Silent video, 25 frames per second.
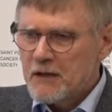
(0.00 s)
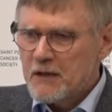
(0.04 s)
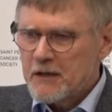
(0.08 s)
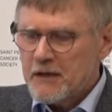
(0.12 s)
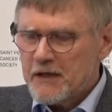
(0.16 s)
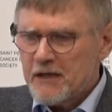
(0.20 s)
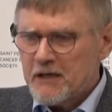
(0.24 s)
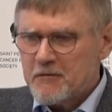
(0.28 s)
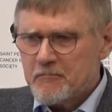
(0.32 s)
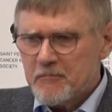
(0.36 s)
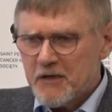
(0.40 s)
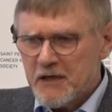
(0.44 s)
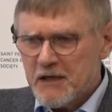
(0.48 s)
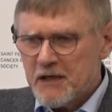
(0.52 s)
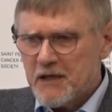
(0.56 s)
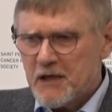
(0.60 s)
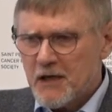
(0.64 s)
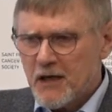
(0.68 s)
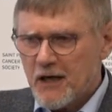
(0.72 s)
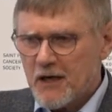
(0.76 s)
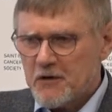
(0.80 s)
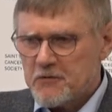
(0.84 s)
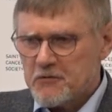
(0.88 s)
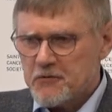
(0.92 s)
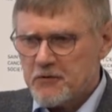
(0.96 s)
In many
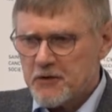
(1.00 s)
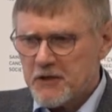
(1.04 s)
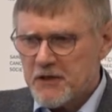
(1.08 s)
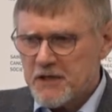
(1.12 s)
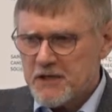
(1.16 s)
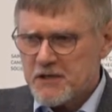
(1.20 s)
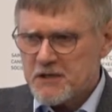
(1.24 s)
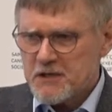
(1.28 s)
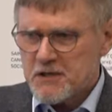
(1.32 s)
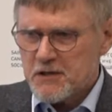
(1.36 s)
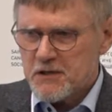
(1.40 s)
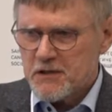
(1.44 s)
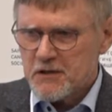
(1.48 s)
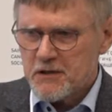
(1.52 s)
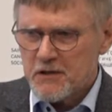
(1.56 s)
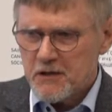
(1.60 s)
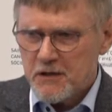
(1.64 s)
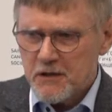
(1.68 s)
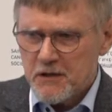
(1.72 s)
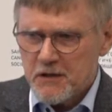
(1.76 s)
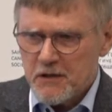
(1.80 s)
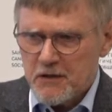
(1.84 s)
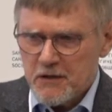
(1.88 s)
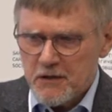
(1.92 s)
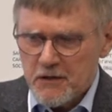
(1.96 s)
countries,
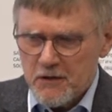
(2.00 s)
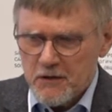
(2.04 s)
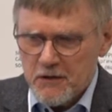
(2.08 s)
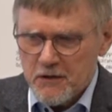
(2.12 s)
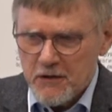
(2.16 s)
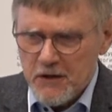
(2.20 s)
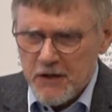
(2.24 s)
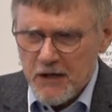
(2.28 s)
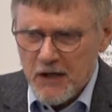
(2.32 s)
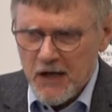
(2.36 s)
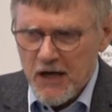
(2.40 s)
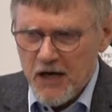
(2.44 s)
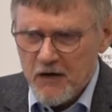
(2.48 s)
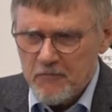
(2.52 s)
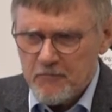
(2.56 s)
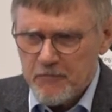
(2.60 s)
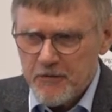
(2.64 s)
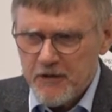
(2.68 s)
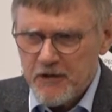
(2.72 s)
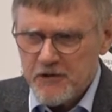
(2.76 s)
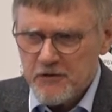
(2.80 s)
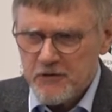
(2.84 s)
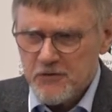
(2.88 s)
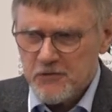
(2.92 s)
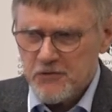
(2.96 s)
there have
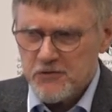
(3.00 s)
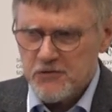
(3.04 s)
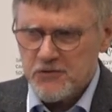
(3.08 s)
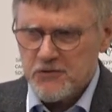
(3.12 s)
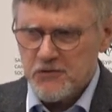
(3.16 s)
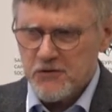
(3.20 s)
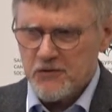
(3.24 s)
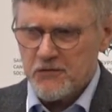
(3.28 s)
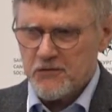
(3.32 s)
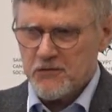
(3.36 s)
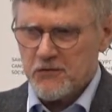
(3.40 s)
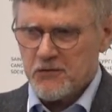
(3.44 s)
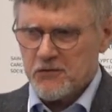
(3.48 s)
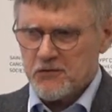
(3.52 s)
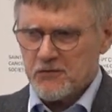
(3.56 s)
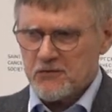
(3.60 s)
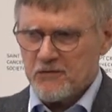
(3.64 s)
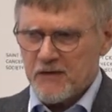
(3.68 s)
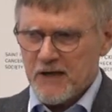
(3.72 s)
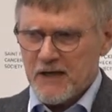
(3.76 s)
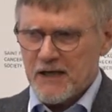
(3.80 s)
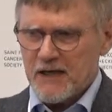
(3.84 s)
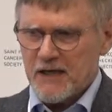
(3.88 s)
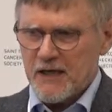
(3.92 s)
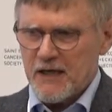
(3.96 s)
been use of
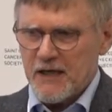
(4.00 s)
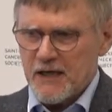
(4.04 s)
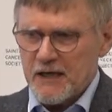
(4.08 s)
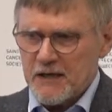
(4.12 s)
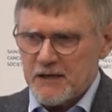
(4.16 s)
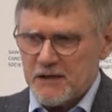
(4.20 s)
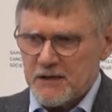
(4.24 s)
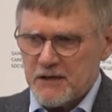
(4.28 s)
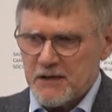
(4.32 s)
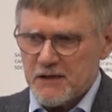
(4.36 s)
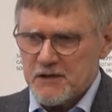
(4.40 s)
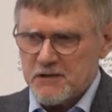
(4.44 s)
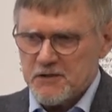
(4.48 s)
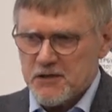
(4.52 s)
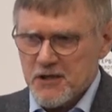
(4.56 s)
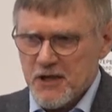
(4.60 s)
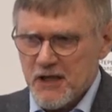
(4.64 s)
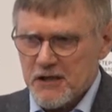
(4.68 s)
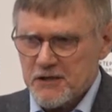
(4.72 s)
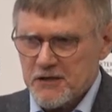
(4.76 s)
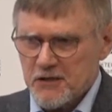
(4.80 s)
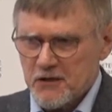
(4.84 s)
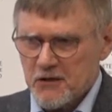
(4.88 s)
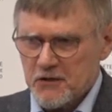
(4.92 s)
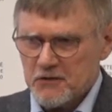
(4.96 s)
non-validated
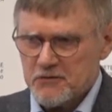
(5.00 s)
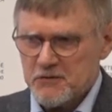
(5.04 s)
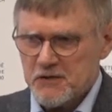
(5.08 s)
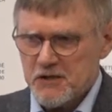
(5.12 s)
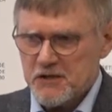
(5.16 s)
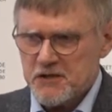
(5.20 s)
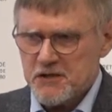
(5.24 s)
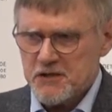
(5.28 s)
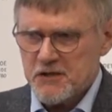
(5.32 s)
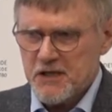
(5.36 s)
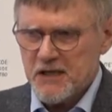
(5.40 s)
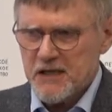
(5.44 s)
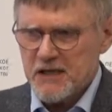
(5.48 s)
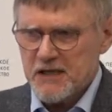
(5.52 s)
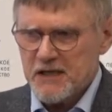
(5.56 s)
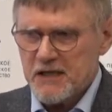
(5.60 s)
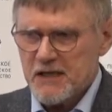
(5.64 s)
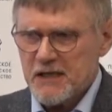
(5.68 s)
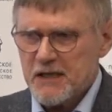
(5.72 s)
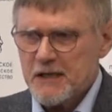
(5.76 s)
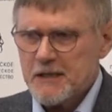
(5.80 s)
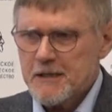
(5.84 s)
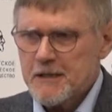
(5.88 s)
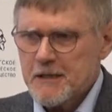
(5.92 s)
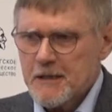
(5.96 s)
cytology
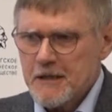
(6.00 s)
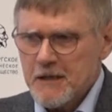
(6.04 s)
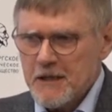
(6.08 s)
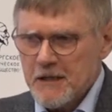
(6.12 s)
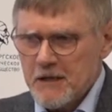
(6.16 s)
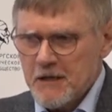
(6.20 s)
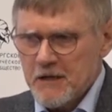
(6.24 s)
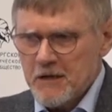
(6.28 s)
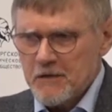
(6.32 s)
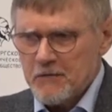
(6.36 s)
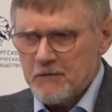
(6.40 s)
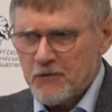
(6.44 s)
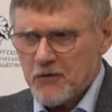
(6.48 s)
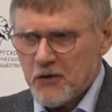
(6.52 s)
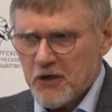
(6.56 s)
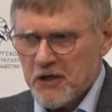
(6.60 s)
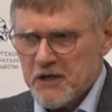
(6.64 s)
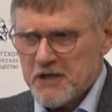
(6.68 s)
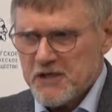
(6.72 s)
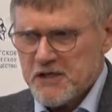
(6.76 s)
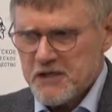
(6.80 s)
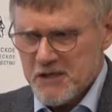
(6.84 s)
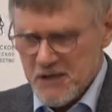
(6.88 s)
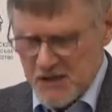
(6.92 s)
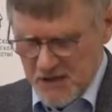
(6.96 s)
staining. For
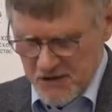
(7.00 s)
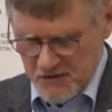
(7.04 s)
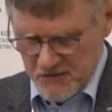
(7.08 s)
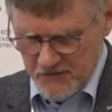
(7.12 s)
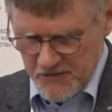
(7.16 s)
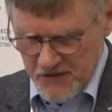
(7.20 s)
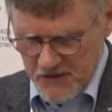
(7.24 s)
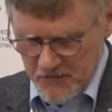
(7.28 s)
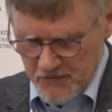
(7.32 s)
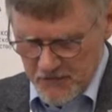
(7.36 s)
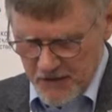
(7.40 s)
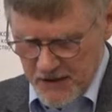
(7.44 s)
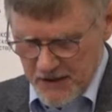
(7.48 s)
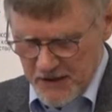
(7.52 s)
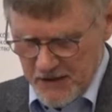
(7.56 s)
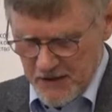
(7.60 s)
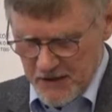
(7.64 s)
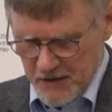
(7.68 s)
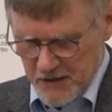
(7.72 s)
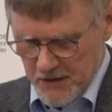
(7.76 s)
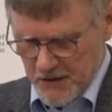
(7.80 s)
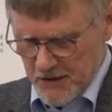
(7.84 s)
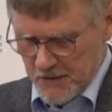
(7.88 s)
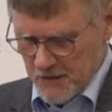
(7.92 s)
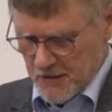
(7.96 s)
instance, we
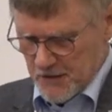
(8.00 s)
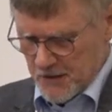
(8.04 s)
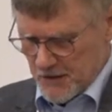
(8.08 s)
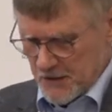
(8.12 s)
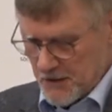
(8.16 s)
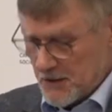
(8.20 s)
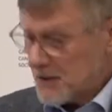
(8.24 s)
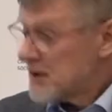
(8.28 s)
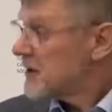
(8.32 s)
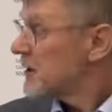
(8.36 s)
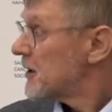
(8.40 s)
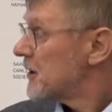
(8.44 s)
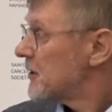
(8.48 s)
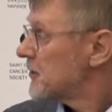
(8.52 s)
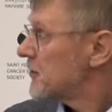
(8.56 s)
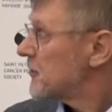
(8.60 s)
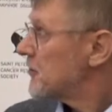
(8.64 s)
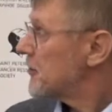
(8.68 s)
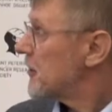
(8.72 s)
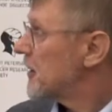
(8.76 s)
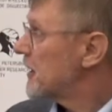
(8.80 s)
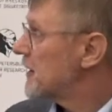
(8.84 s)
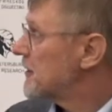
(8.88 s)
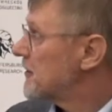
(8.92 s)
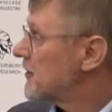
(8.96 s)
made uh,
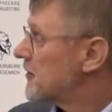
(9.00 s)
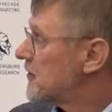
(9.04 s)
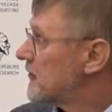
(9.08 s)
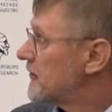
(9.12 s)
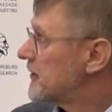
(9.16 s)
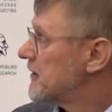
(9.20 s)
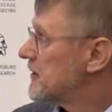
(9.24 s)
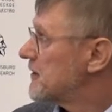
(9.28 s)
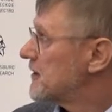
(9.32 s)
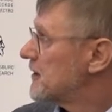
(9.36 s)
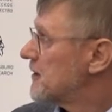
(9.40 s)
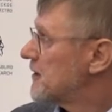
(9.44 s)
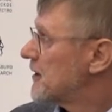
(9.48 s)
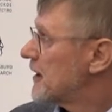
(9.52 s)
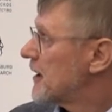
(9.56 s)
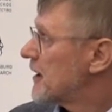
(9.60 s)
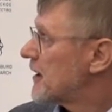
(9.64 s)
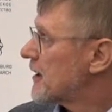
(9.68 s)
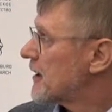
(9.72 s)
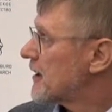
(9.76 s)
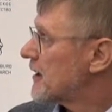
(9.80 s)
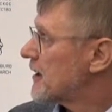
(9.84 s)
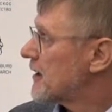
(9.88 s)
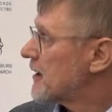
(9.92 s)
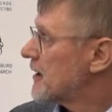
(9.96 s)
together with the
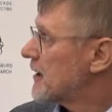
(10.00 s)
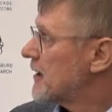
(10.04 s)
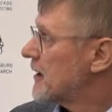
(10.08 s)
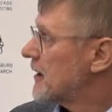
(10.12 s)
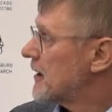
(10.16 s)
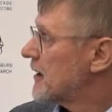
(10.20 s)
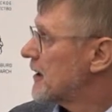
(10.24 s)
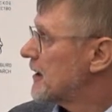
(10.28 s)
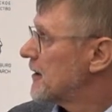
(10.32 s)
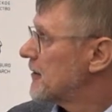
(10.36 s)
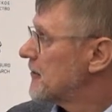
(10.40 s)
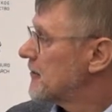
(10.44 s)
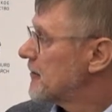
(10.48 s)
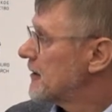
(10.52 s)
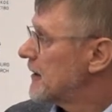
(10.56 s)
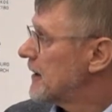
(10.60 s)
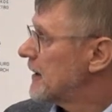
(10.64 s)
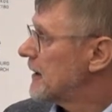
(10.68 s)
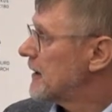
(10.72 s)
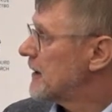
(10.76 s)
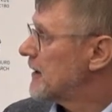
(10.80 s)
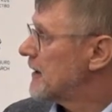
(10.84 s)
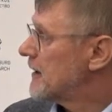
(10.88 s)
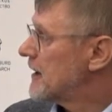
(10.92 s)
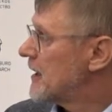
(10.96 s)
IARC uh,
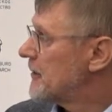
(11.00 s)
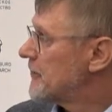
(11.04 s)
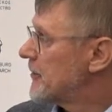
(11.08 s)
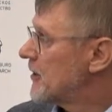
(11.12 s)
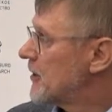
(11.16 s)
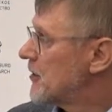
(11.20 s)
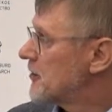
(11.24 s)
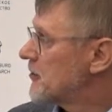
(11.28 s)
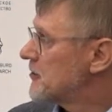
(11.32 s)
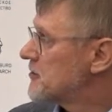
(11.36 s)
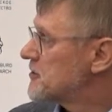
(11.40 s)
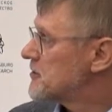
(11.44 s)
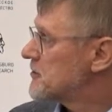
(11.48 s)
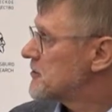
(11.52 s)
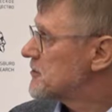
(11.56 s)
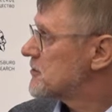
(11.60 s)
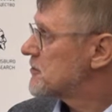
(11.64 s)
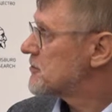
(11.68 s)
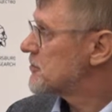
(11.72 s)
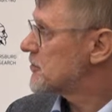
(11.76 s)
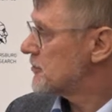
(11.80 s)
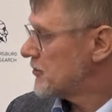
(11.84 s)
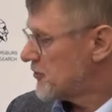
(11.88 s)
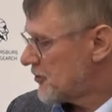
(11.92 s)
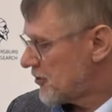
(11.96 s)
and
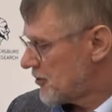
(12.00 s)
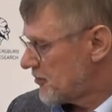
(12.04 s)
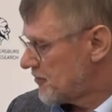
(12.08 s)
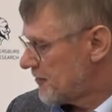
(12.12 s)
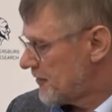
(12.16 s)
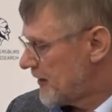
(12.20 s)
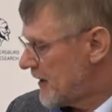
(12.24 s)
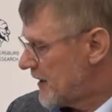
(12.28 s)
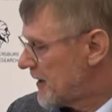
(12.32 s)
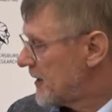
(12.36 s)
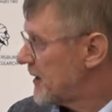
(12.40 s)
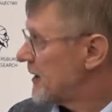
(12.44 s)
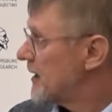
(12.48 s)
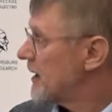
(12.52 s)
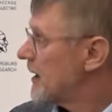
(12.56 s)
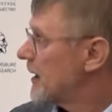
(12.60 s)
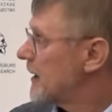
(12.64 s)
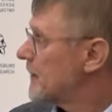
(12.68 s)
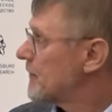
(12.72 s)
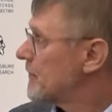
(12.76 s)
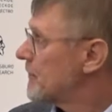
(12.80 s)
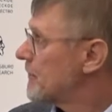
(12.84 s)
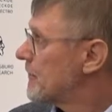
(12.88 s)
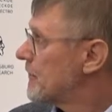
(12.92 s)
WHO Europe and, uh,